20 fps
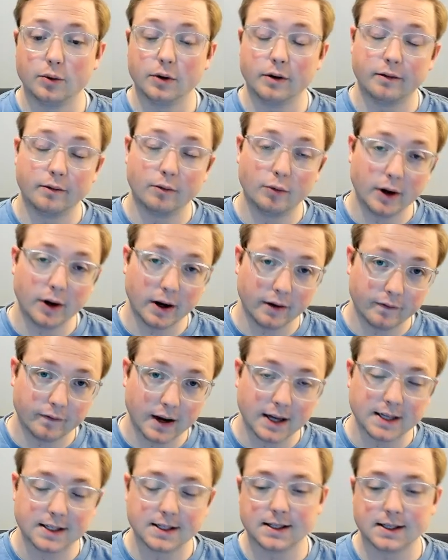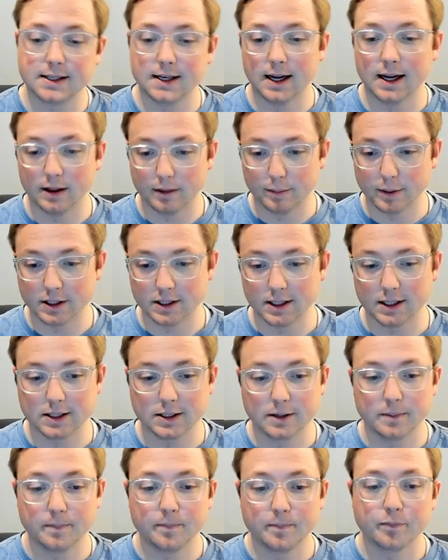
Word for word: re- reinvests in the business.